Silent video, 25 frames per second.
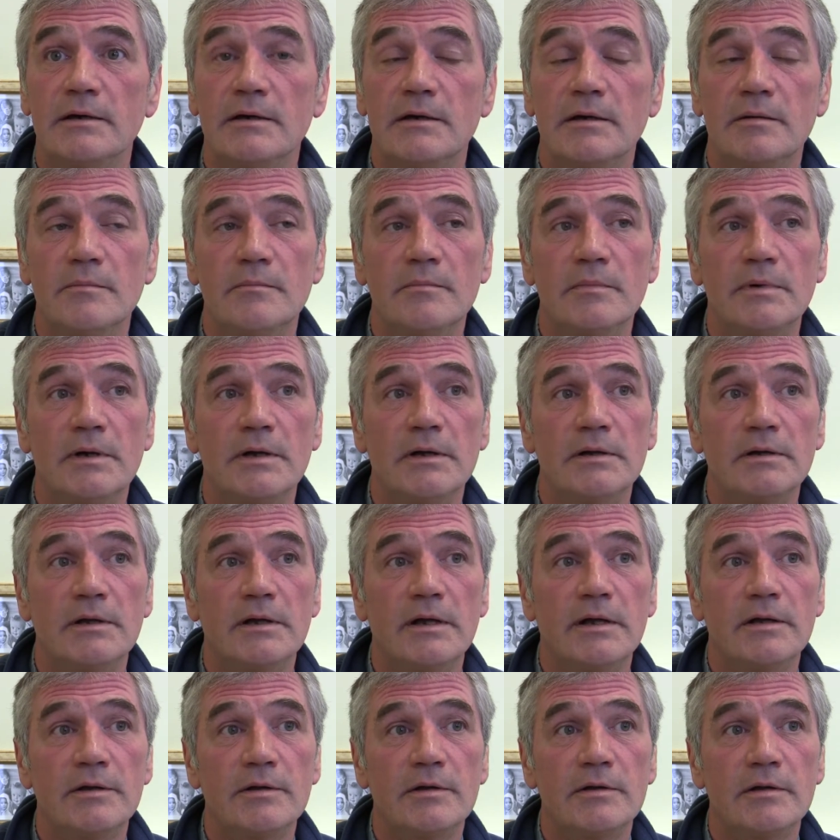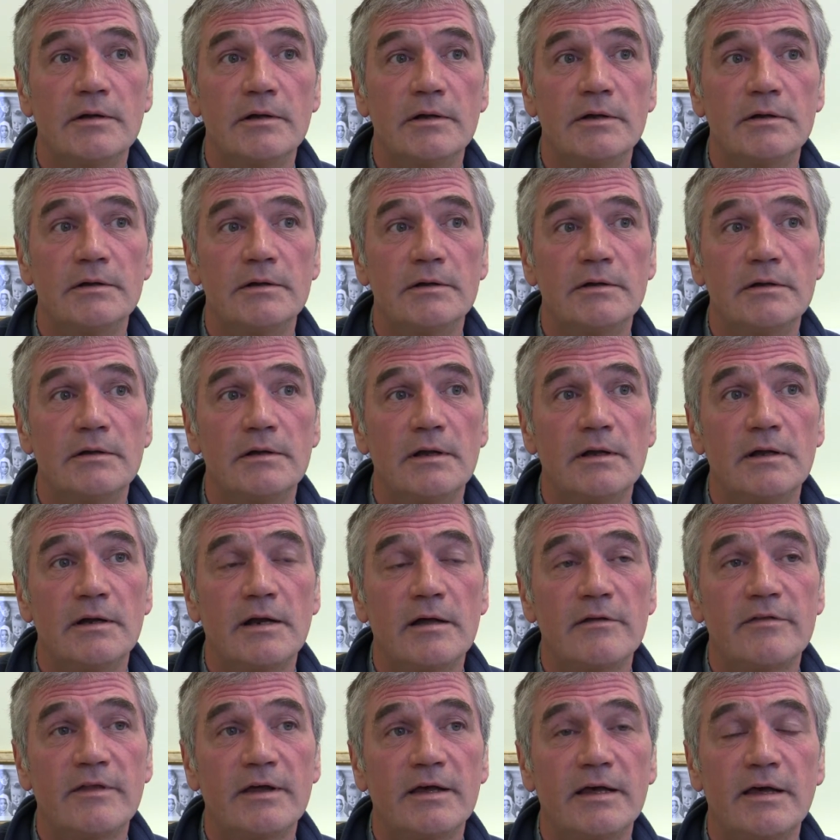
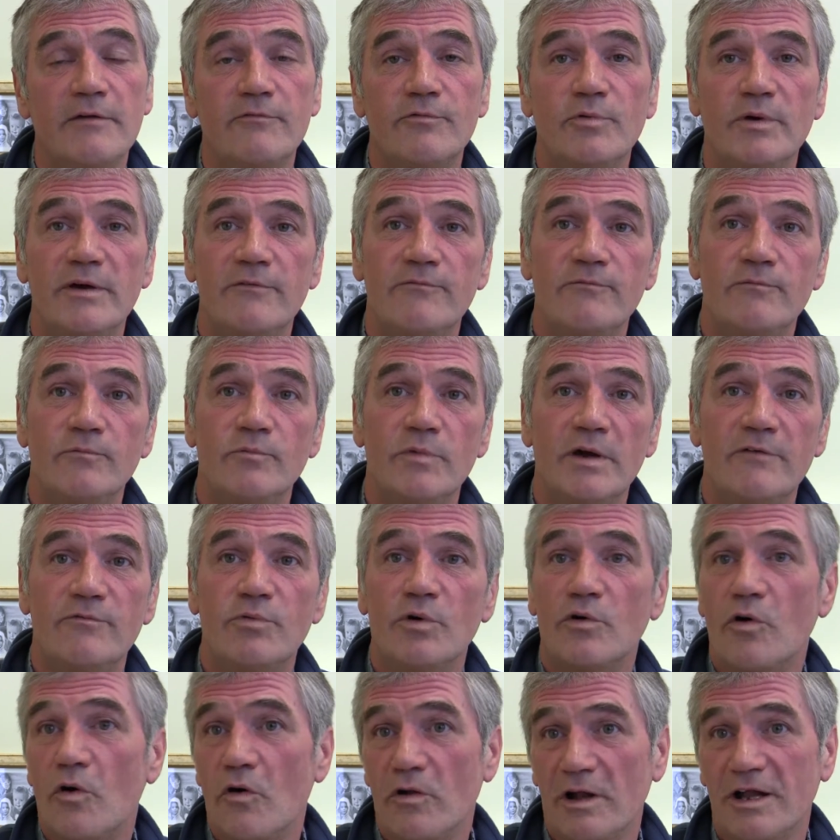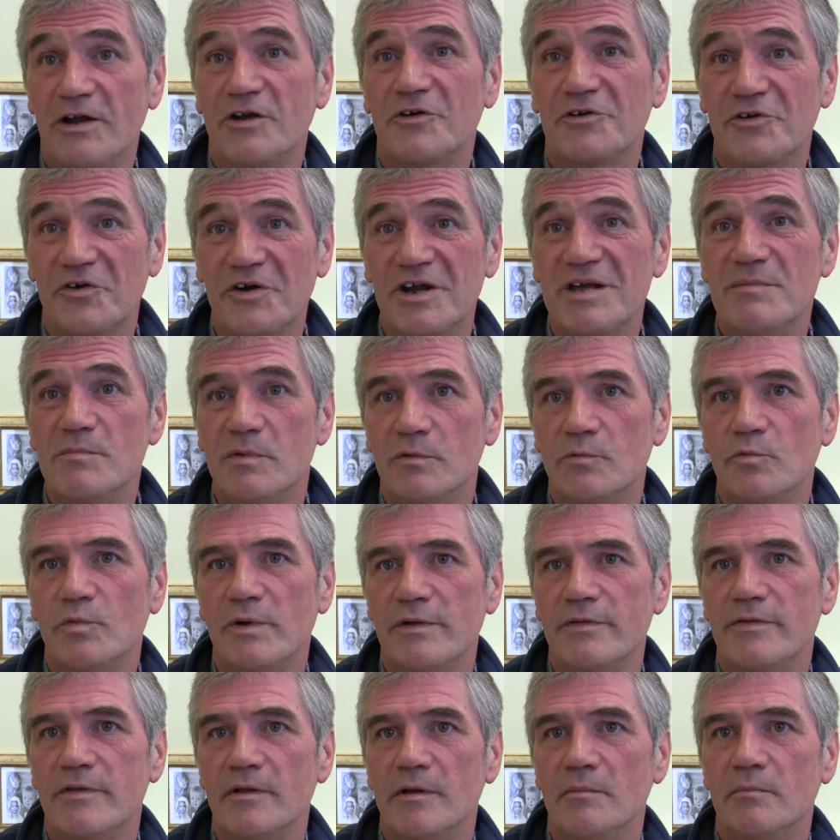and I think if we're all in agreement
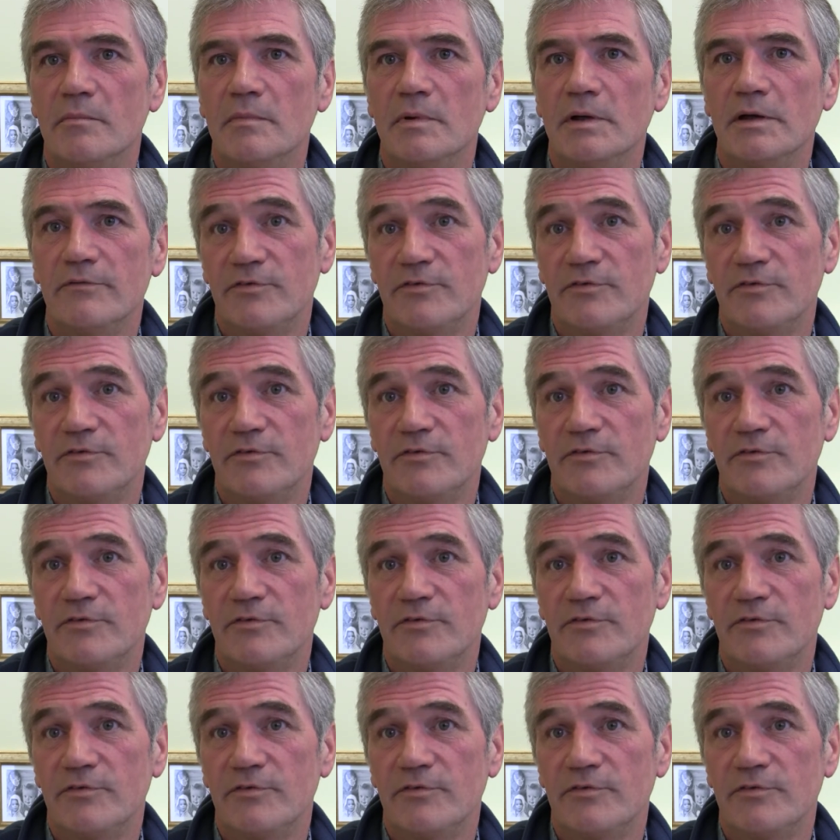with them,